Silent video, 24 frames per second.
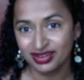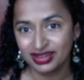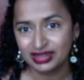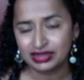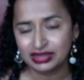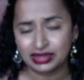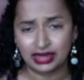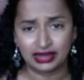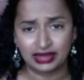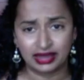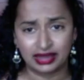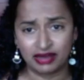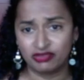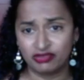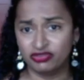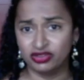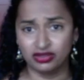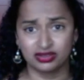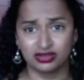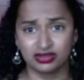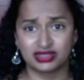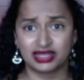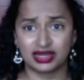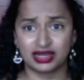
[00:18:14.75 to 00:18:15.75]
like that
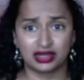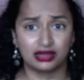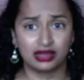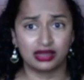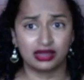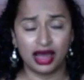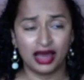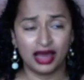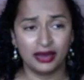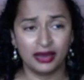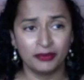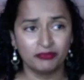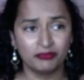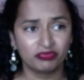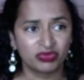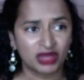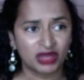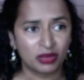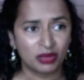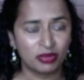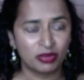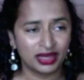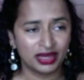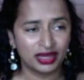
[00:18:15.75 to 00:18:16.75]
feels like a lot
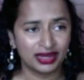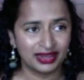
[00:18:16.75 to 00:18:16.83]
but